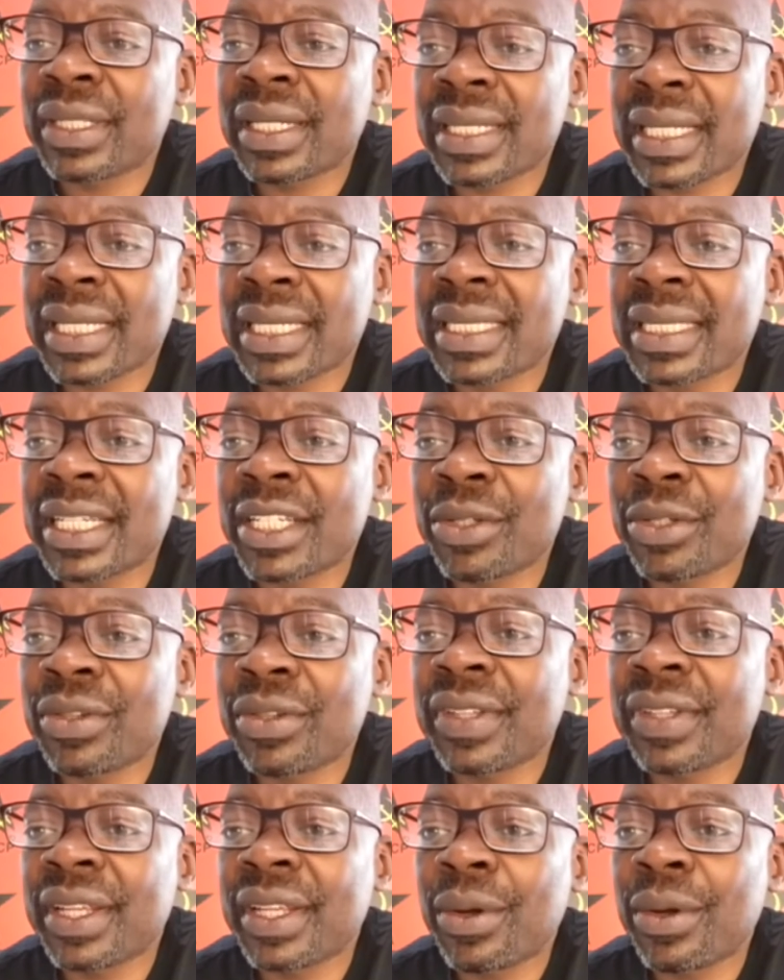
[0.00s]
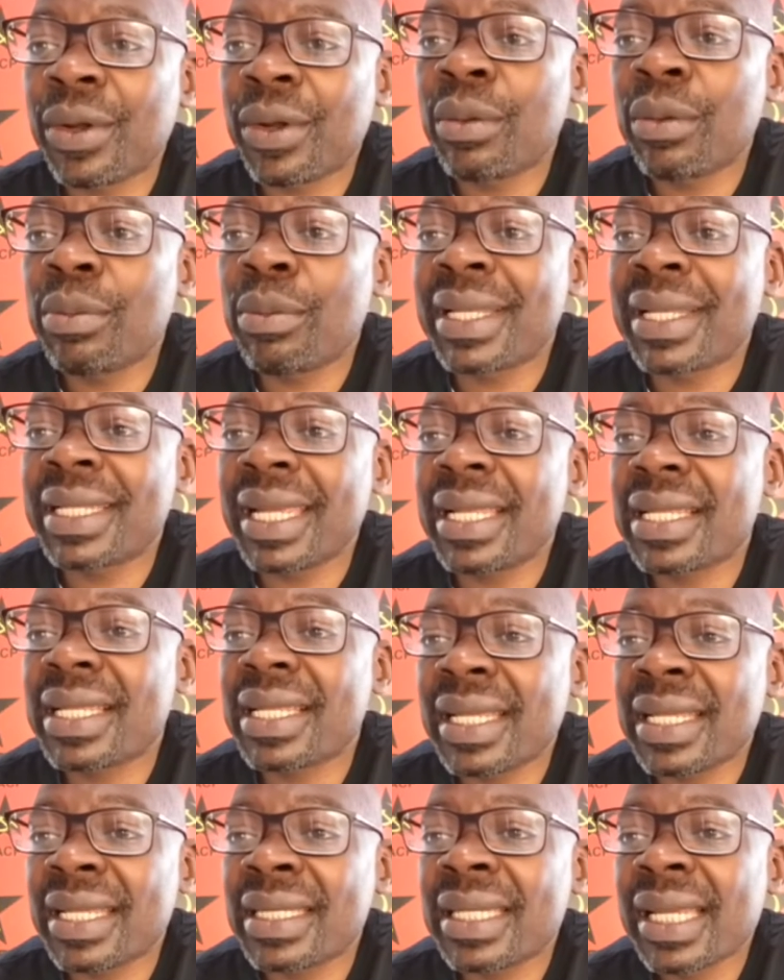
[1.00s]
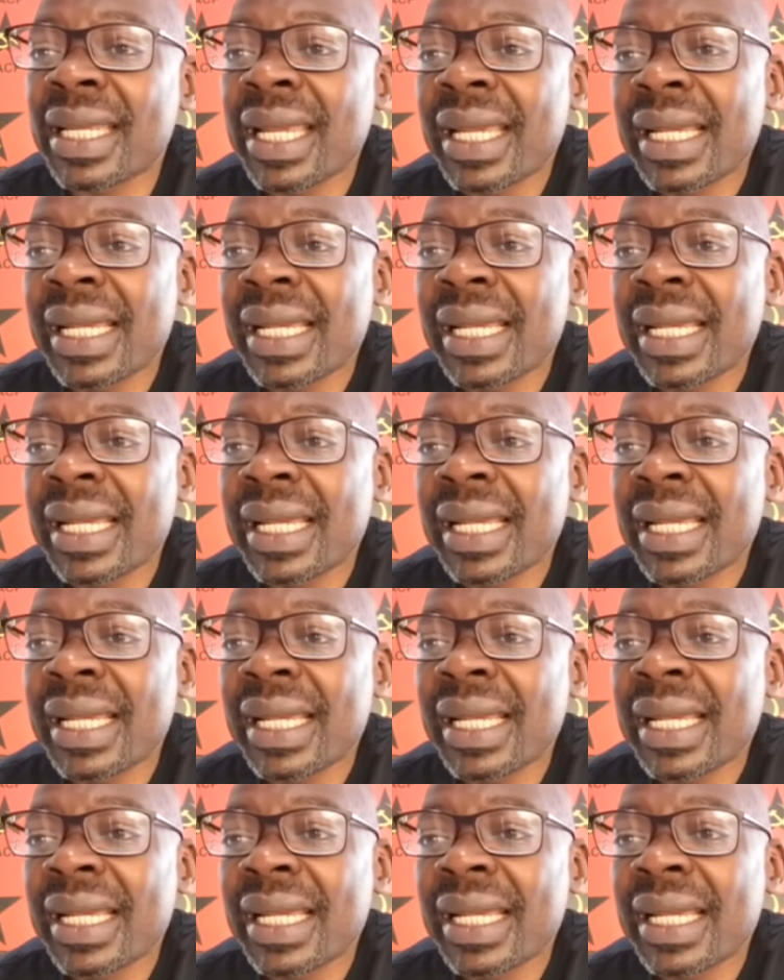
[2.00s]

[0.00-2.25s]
for the resuscitation of the economy. But instead,